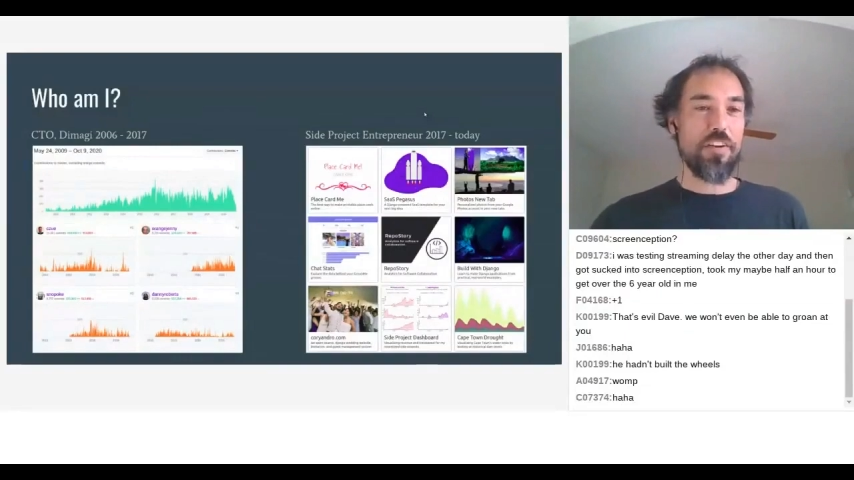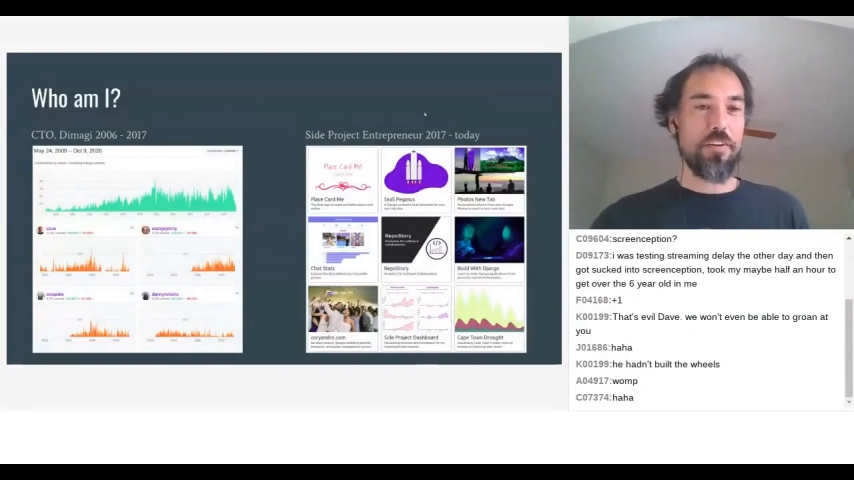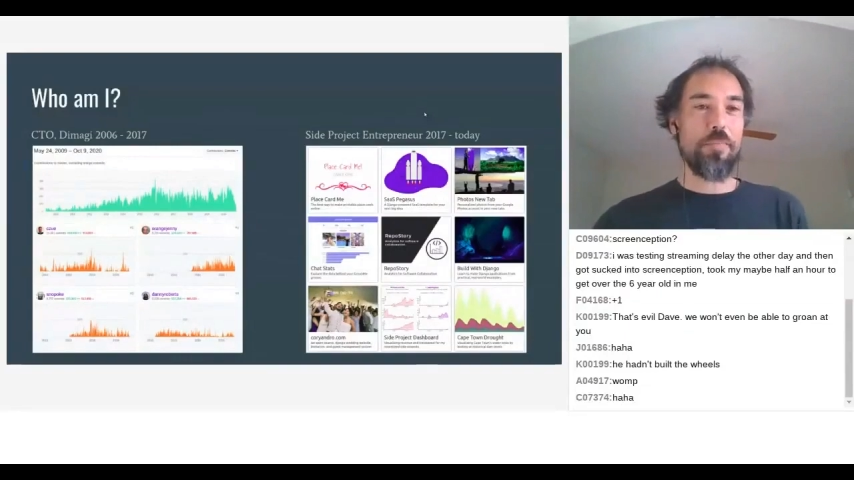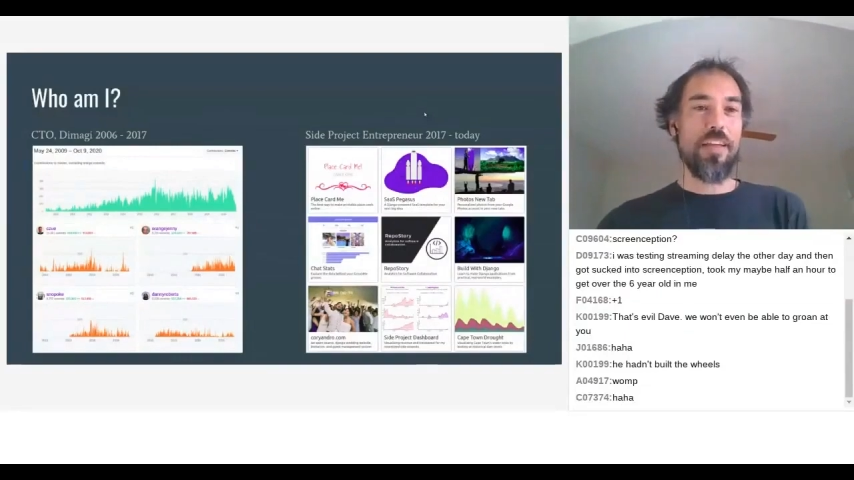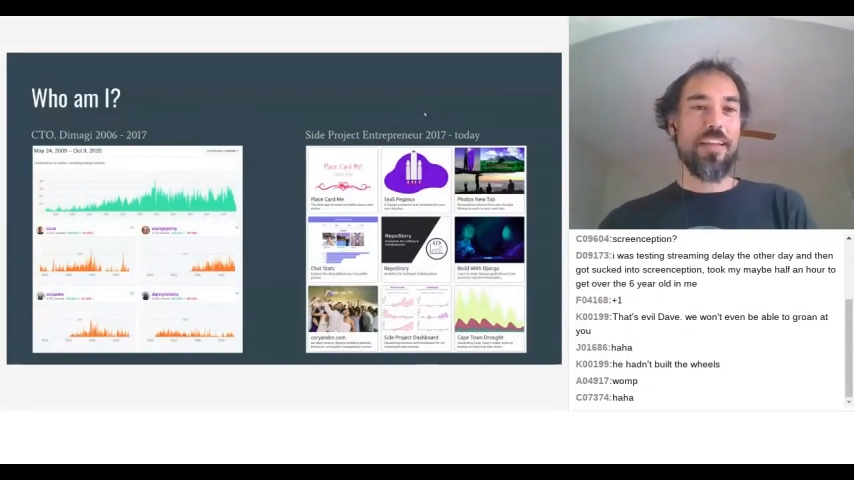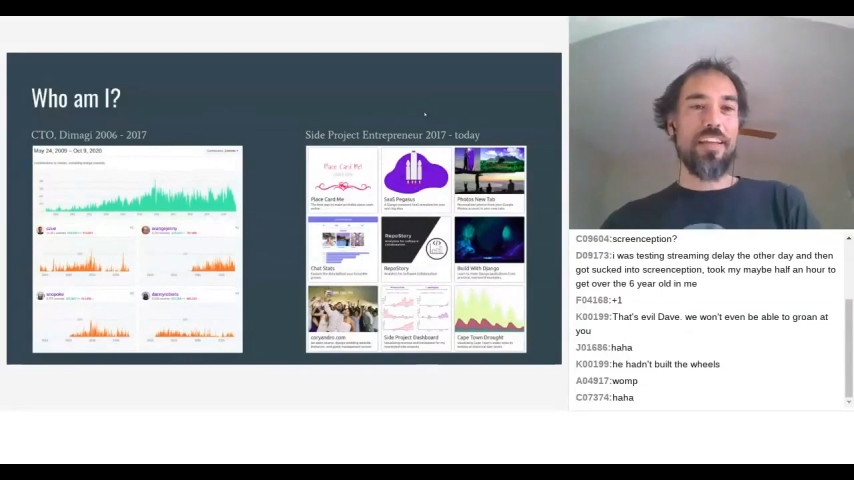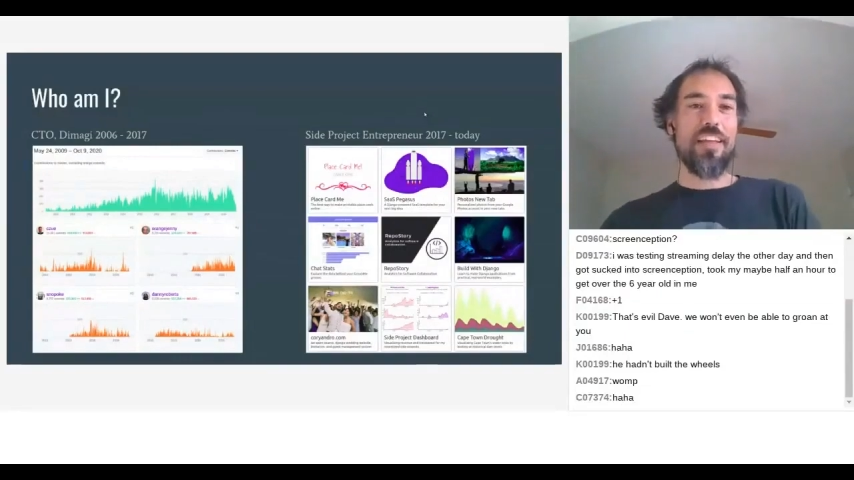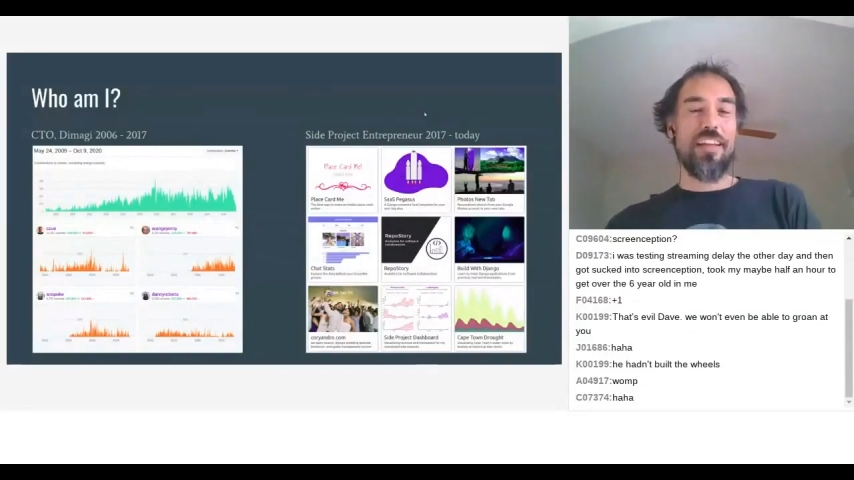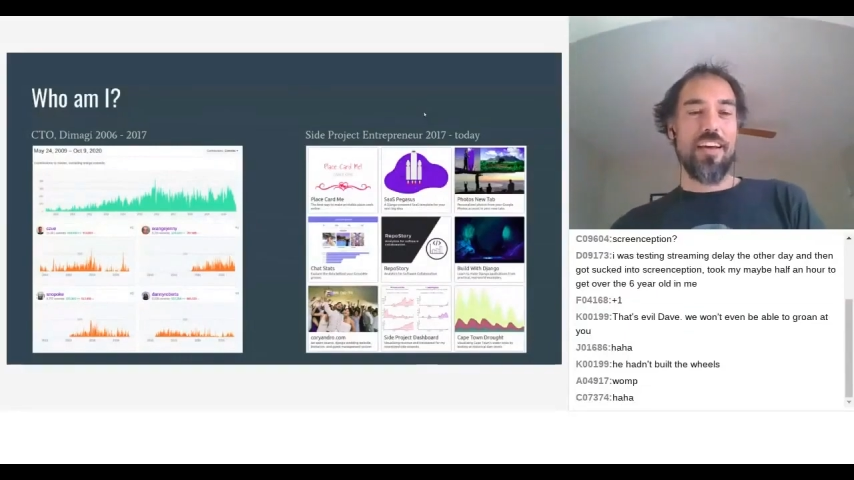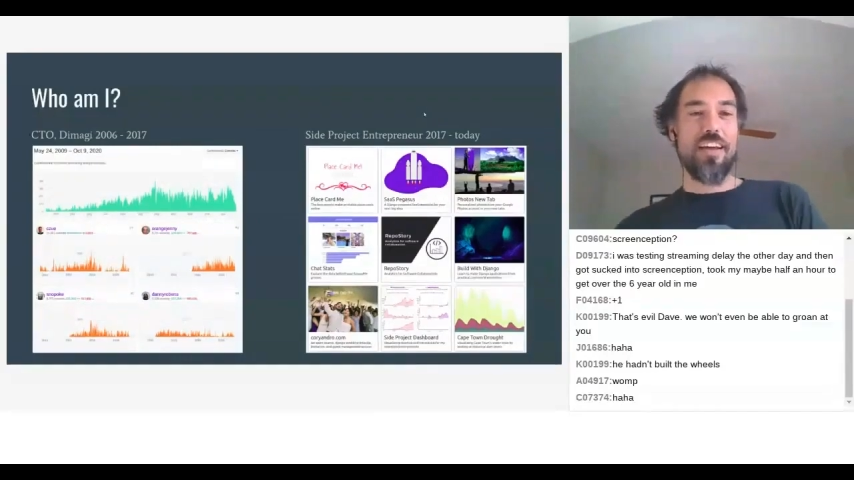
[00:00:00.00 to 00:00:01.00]
from
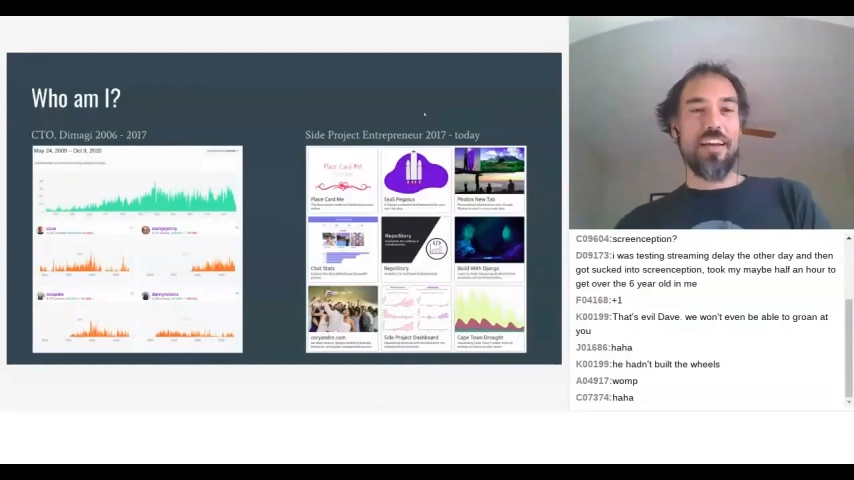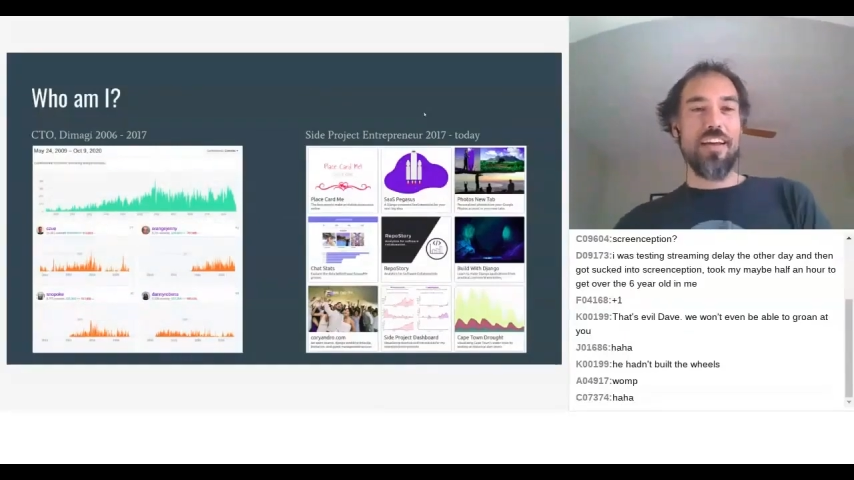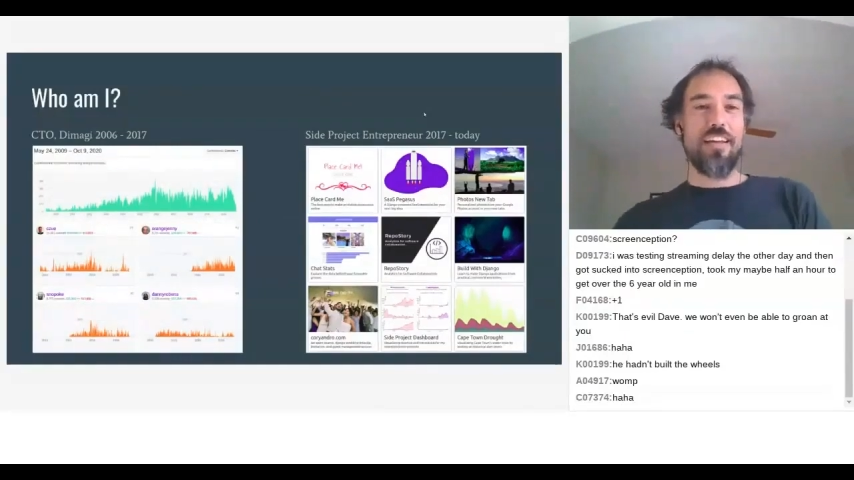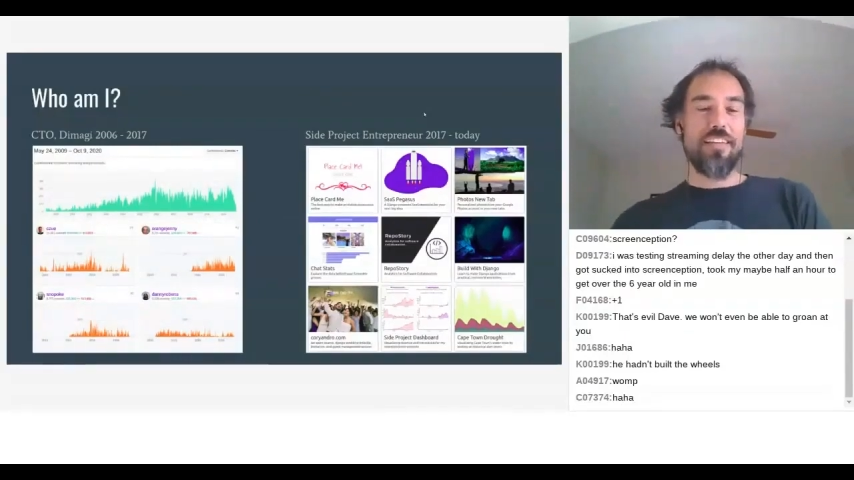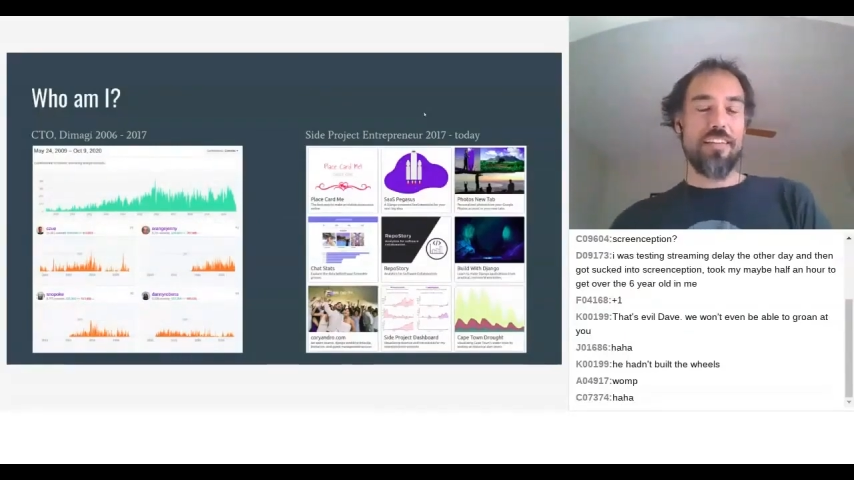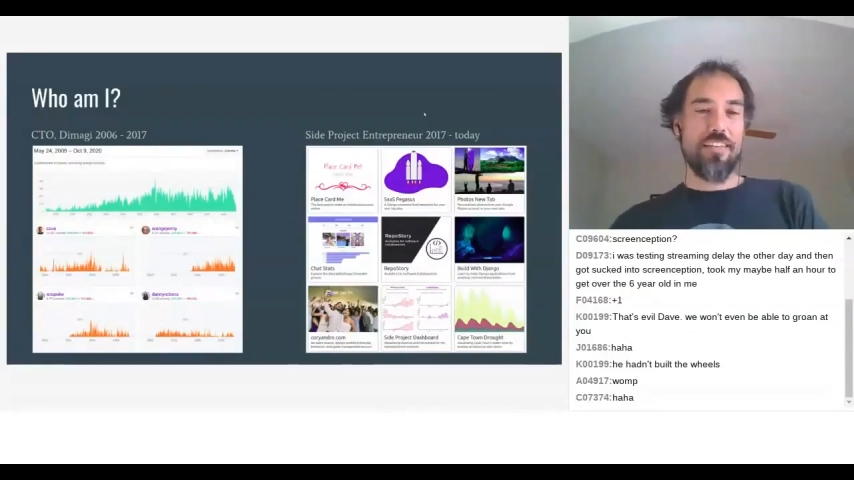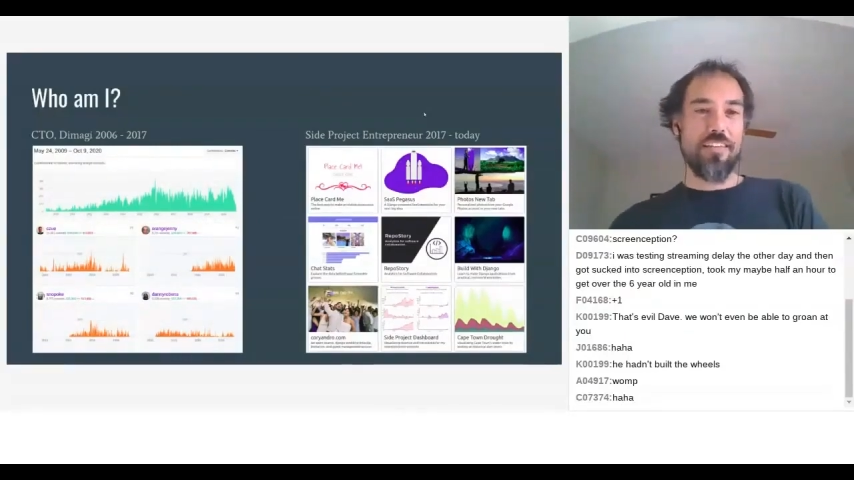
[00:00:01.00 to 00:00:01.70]
uh,